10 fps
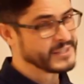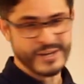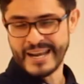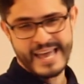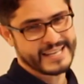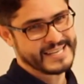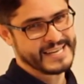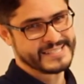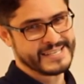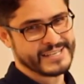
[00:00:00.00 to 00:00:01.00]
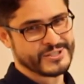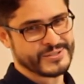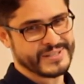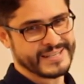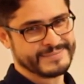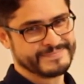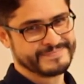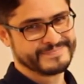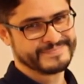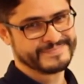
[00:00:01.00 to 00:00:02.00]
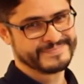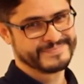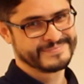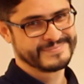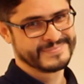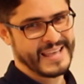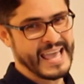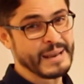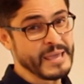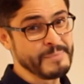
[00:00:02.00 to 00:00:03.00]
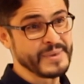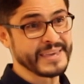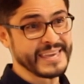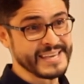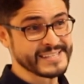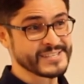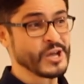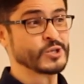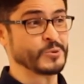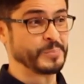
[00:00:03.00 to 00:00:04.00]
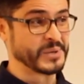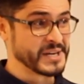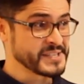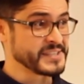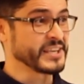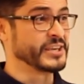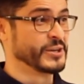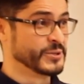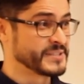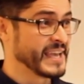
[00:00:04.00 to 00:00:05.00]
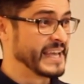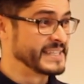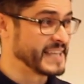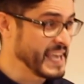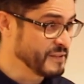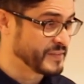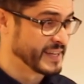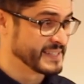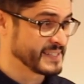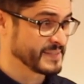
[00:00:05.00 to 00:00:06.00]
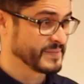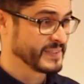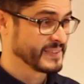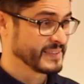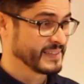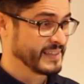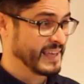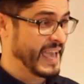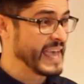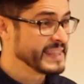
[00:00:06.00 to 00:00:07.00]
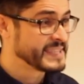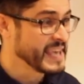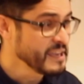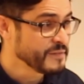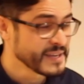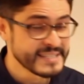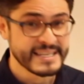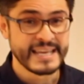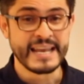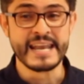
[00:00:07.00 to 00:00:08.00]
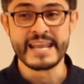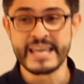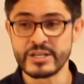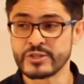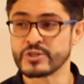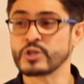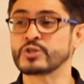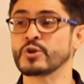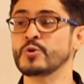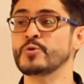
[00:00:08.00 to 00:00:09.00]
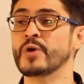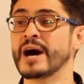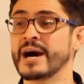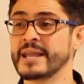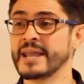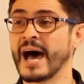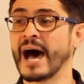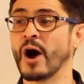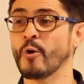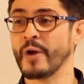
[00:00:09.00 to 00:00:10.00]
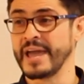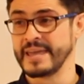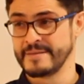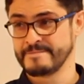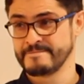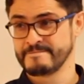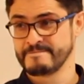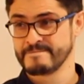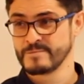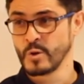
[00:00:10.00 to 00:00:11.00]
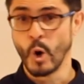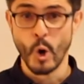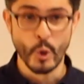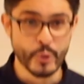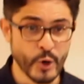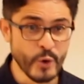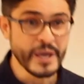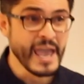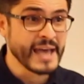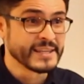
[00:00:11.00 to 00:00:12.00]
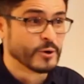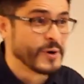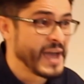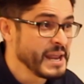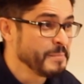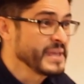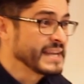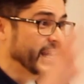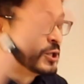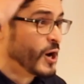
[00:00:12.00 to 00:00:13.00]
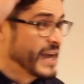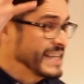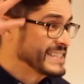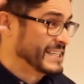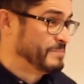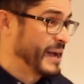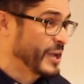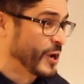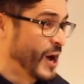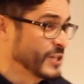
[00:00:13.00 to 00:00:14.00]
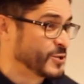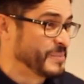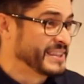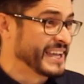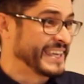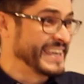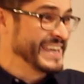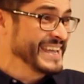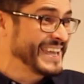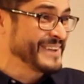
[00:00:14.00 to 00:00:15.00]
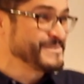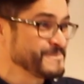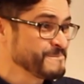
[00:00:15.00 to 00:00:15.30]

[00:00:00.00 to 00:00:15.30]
did not like the idea, Junior. And he begins to persecute David. And David needs to run away. Although he had already been anointed by God to be the king,